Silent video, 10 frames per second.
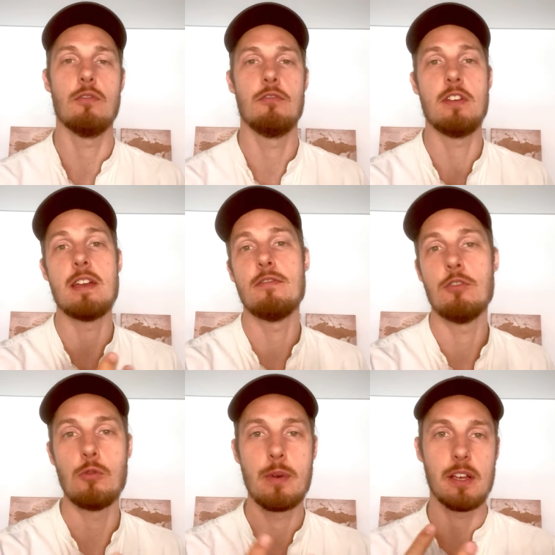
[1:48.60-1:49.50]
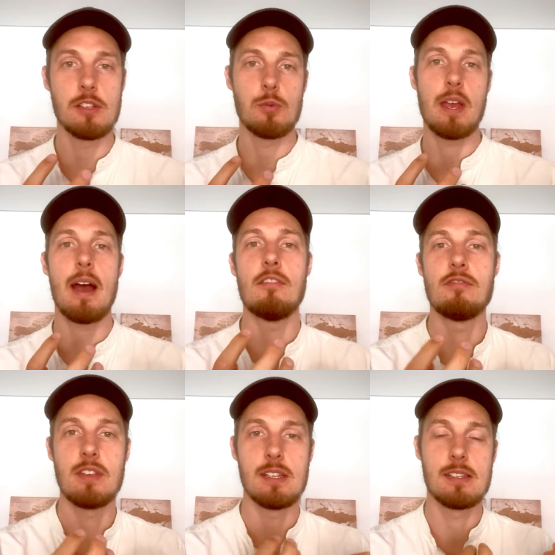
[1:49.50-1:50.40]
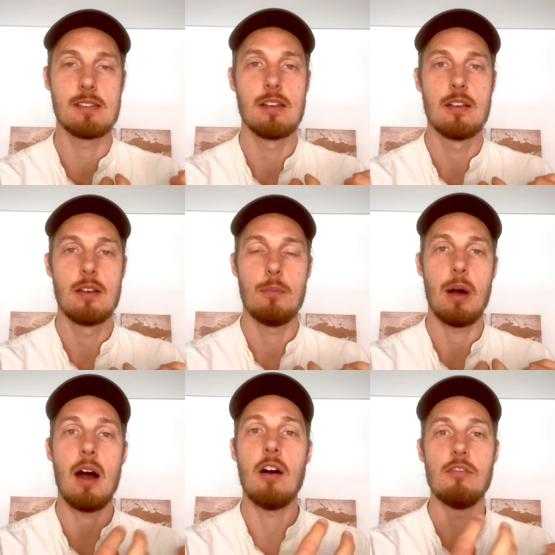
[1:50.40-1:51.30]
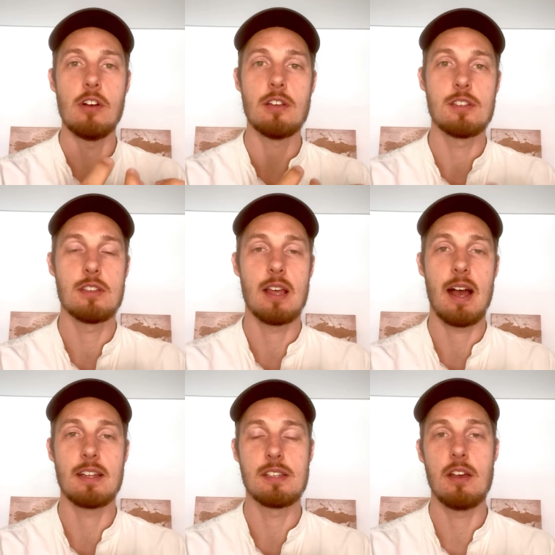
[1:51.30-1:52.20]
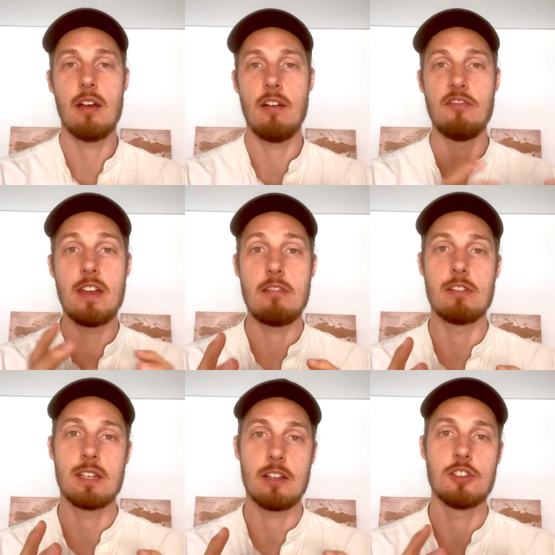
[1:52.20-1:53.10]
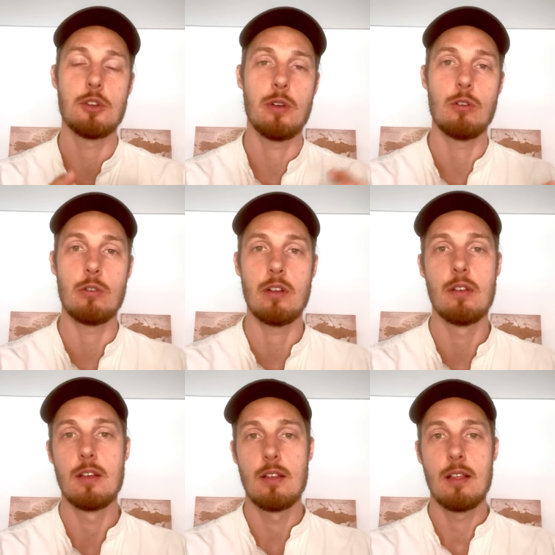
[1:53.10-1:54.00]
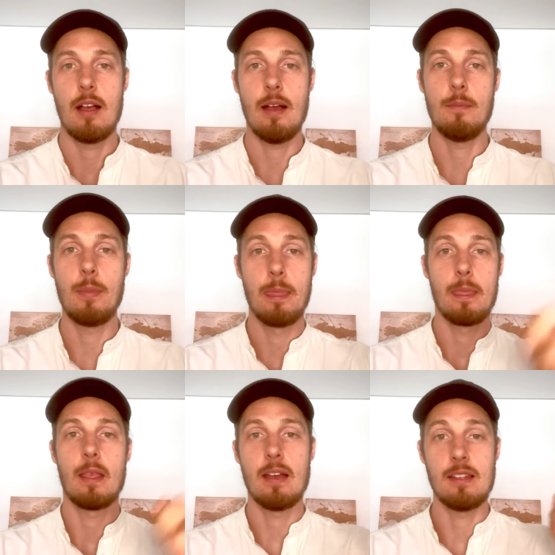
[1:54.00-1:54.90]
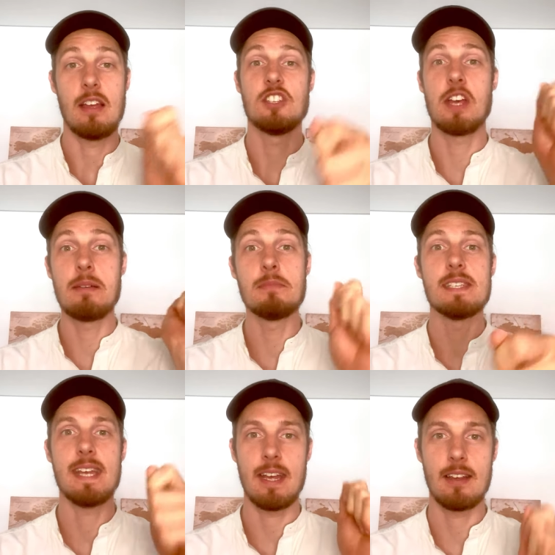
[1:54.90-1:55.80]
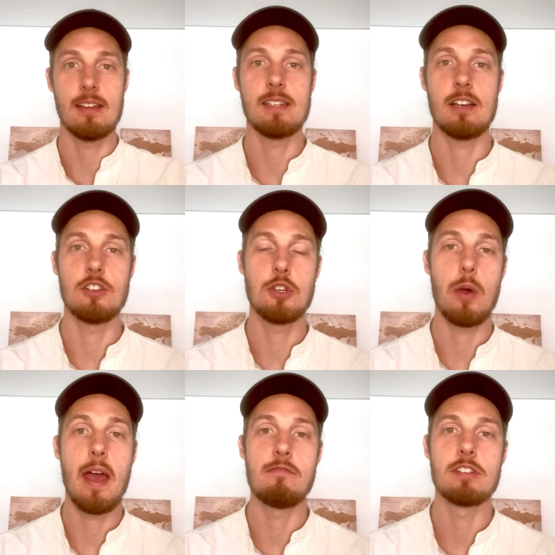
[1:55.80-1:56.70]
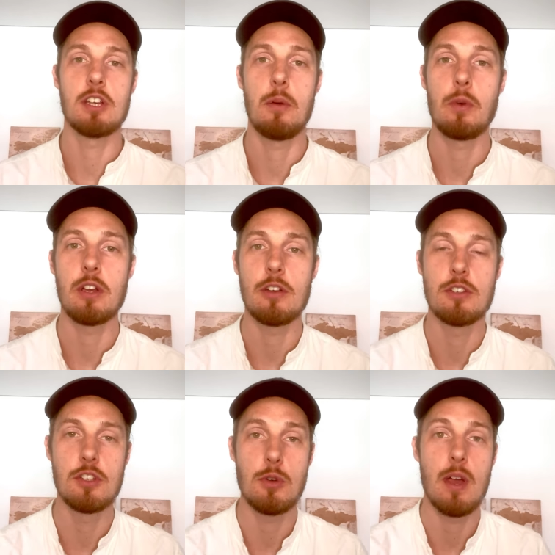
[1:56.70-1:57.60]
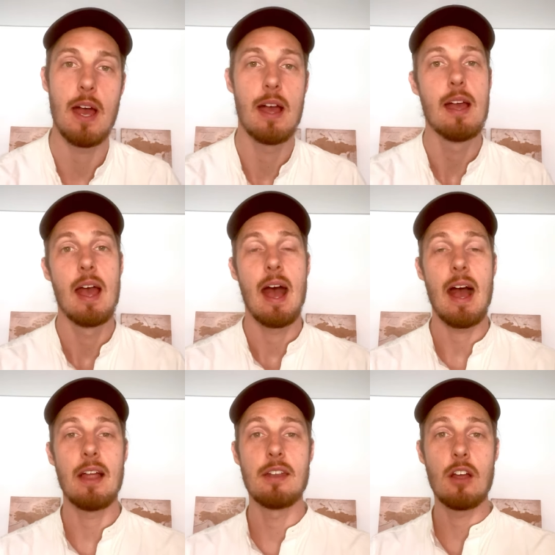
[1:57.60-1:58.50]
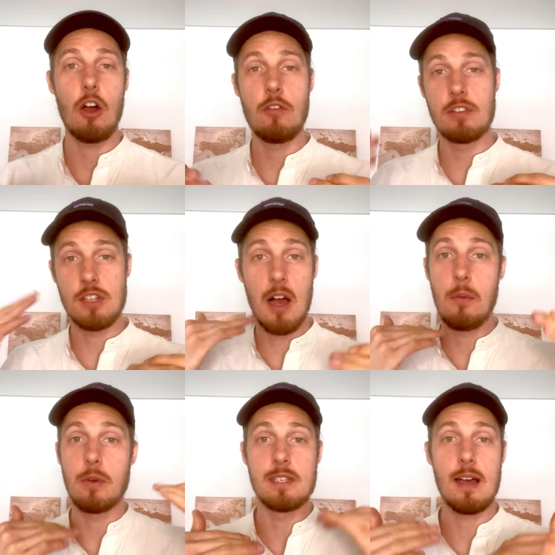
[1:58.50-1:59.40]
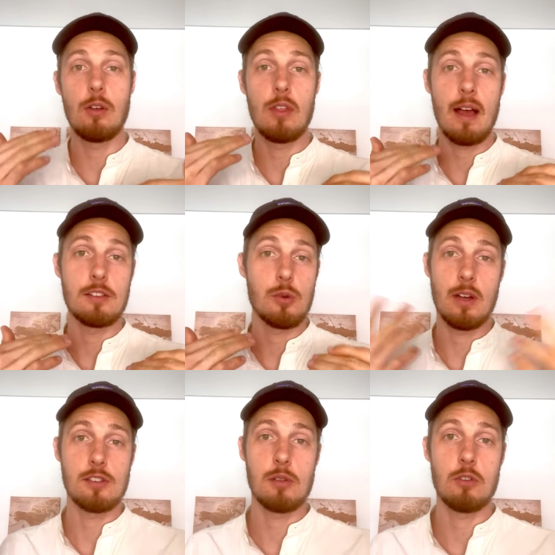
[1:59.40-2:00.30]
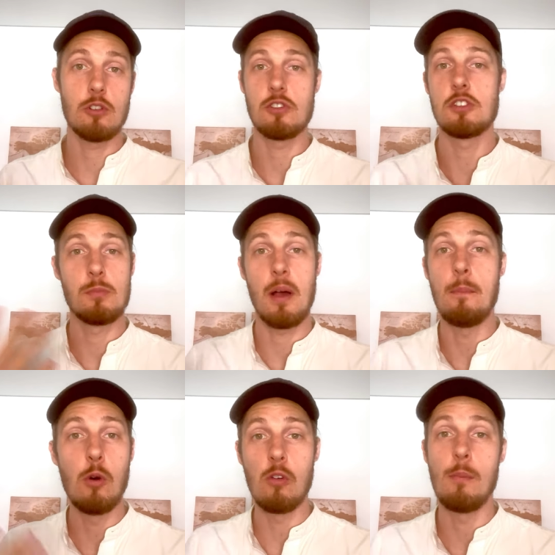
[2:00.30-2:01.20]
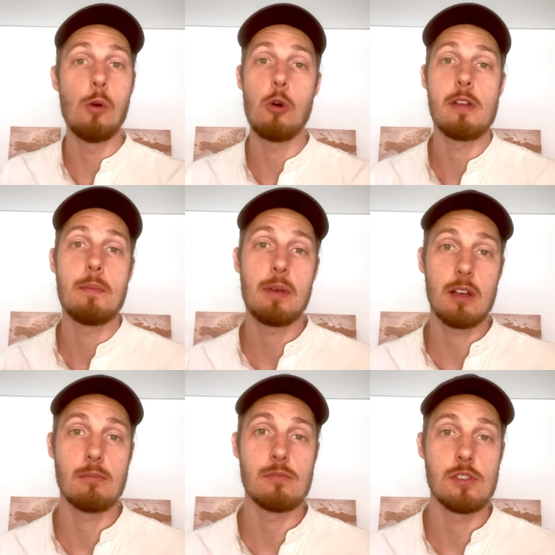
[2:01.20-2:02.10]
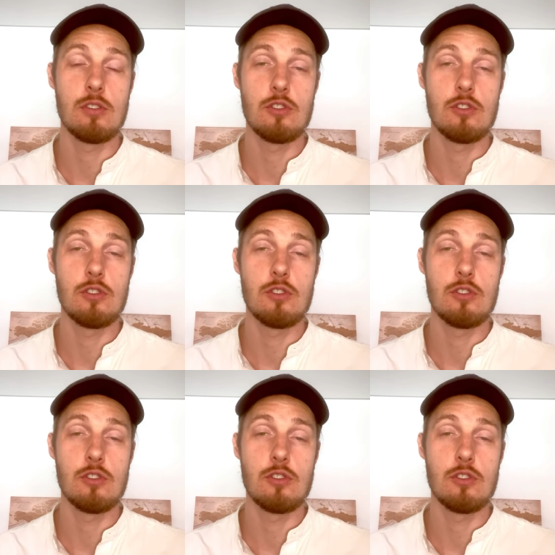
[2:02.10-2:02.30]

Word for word: fearful because we have this part of us that has a, a fear attached to it or a, um, a, a shame stick attached to it every time we go to do it. And over time, we tell that to our subconscious mind more and more, and it becomes